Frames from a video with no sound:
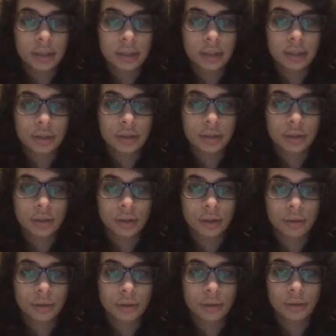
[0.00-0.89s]
And
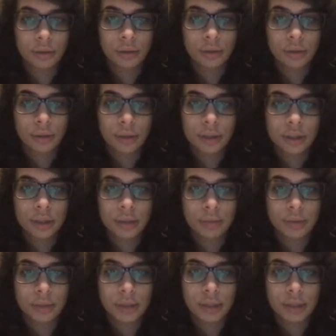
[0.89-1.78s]
so the
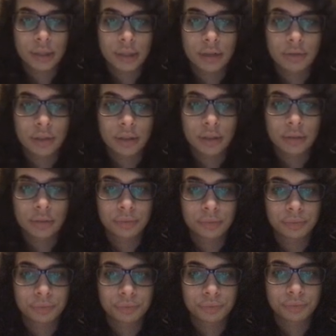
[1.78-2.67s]
question was given,
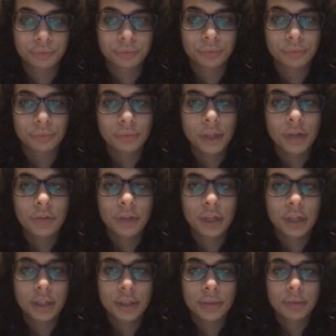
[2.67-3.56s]
if the
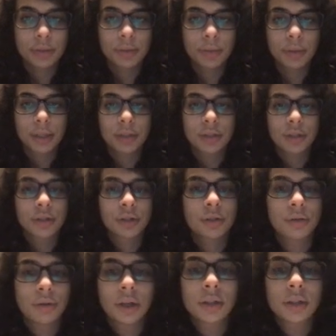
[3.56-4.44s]
customer deposits
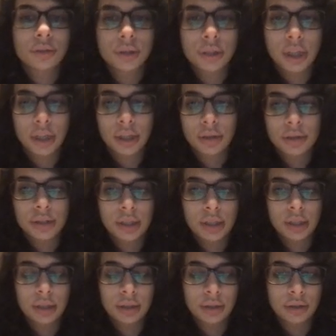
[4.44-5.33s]
$200
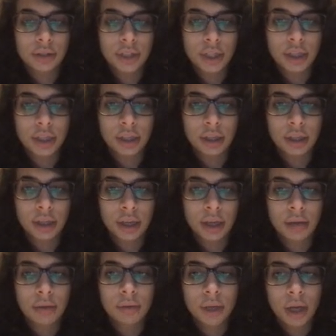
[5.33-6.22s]
in their checking
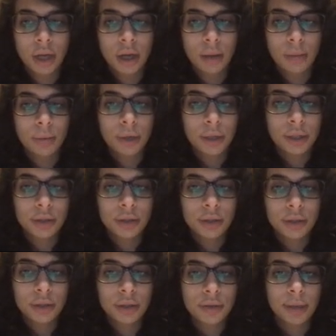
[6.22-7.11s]
account, what can
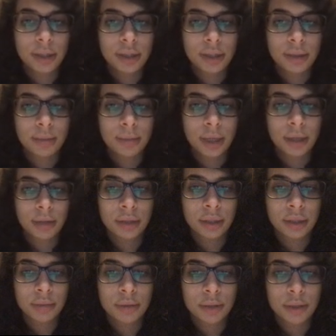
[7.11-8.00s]
you say about the amount
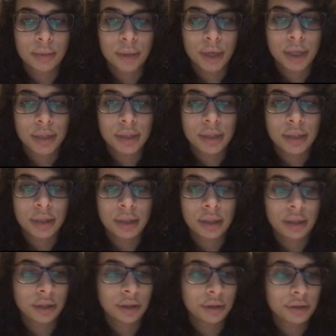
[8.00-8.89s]
that was deposited
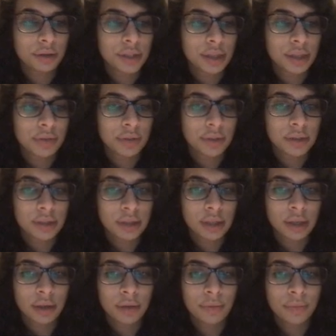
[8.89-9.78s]
in their savings
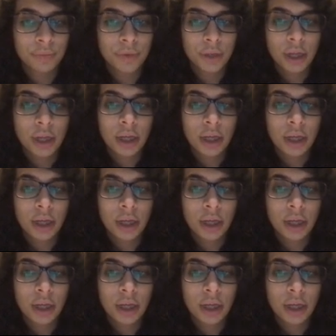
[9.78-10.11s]
account?